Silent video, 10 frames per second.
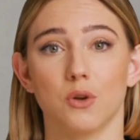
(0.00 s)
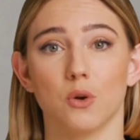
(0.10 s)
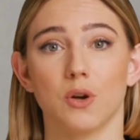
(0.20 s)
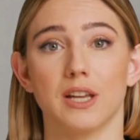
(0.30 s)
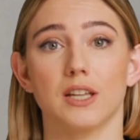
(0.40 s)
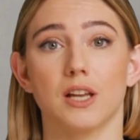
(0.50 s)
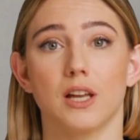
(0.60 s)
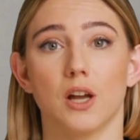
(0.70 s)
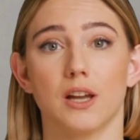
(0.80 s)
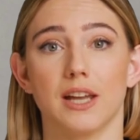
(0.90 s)

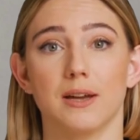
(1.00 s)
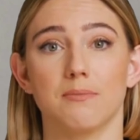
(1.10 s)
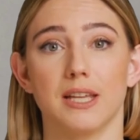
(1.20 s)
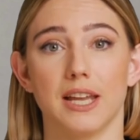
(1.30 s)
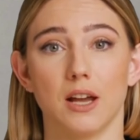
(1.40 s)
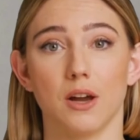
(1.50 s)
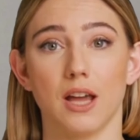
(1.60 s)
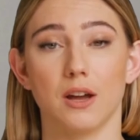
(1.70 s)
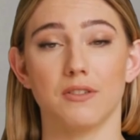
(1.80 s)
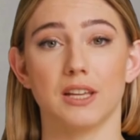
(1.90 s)
Right-click on an empty area
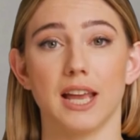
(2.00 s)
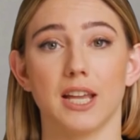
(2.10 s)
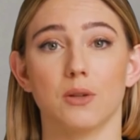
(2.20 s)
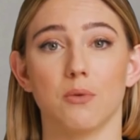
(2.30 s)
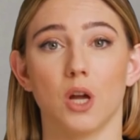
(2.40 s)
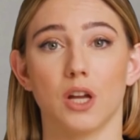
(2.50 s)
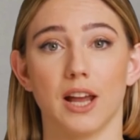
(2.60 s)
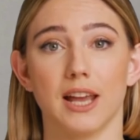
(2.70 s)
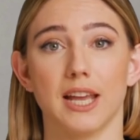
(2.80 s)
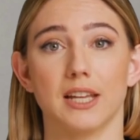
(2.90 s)
of the taskbar
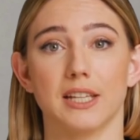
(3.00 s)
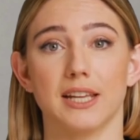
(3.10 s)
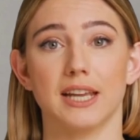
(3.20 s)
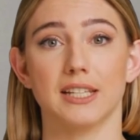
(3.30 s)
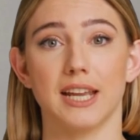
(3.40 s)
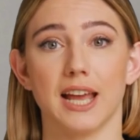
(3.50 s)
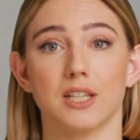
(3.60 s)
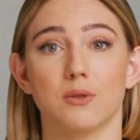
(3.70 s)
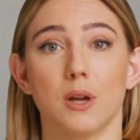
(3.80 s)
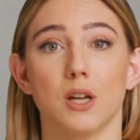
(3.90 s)
and select
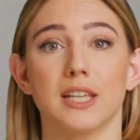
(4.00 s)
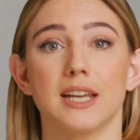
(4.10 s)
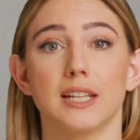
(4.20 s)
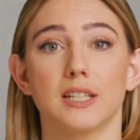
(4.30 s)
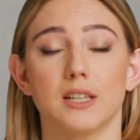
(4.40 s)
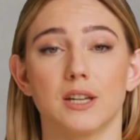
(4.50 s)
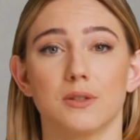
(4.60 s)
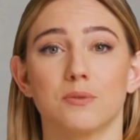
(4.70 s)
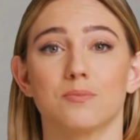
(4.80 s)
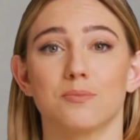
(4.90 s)
Taskbar Settings.
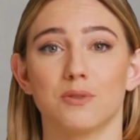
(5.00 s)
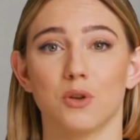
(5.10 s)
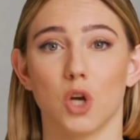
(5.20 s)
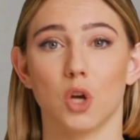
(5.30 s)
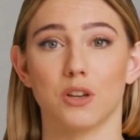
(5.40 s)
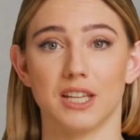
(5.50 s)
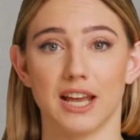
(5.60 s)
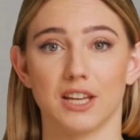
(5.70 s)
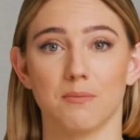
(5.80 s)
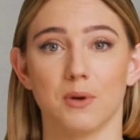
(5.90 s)
Go to
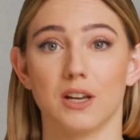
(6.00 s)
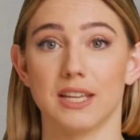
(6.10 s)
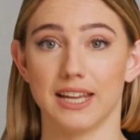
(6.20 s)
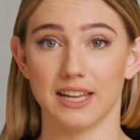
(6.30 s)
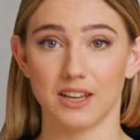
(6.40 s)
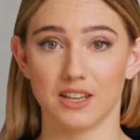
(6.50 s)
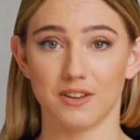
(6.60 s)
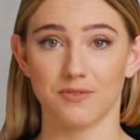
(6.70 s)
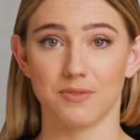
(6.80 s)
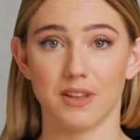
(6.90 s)
Taskbar Settings.
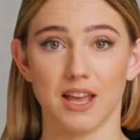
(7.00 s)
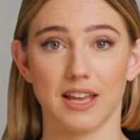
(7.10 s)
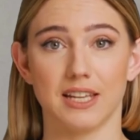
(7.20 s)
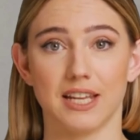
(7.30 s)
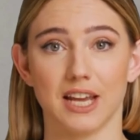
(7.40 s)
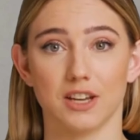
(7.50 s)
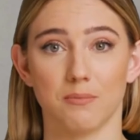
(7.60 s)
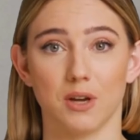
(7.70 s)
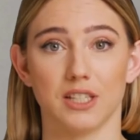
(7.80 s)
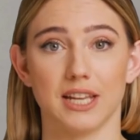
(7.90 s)
In the
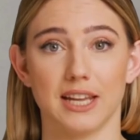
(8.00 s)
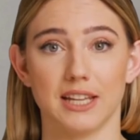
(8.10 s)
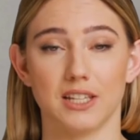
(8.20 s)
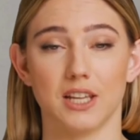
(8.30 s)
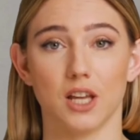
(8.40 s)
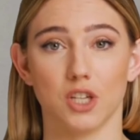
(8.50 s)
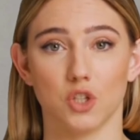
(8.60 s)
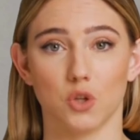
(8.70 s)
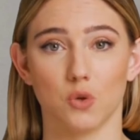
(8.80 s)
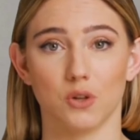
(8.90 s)
Taskbar Settings,
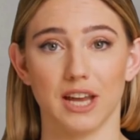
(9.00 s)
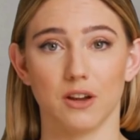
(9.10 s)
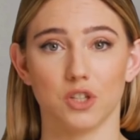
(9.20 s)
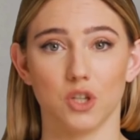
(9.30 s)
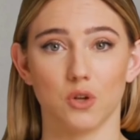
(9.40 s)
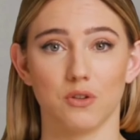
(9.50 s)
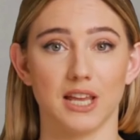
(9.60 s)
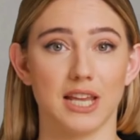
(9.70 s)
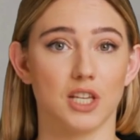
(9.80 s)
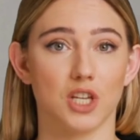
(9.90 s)
scroll down to
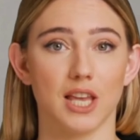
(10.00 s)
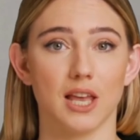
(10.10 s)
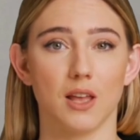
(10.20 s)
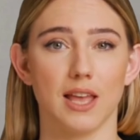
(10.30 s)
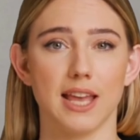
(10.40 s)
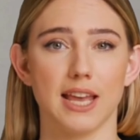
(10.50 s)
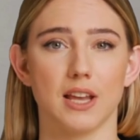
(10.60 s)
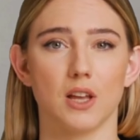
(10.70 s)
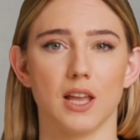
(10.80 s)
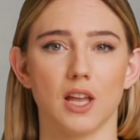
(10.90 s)
Notification Area
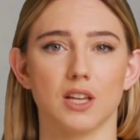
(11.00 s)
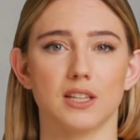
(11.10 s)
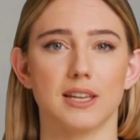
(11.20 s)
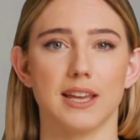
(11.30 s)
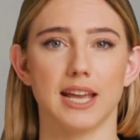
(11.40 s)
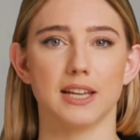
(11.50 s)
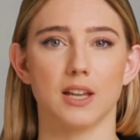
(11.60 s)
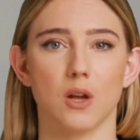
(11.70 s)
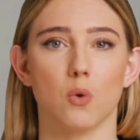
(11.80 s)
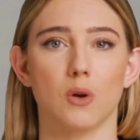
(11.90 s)
and click on Select,
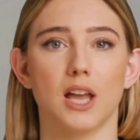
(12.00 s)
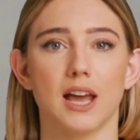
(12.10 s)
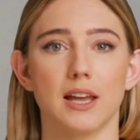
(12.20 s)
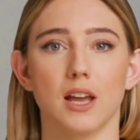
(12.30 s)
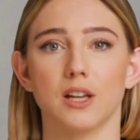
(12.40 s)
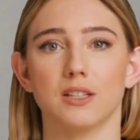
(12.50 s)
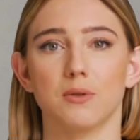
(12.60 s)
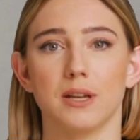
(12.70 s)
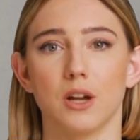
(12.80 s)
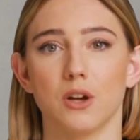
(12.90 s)
which icons
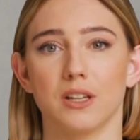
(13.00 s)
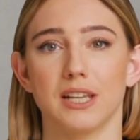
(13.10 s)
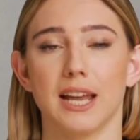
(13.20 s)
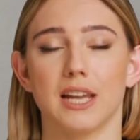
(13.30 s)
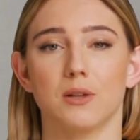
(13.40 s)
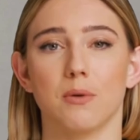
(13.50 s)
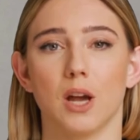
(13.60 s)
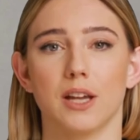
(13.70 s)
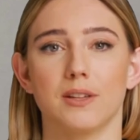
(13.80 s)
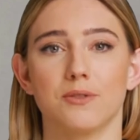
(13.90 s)
appear on the taskbar.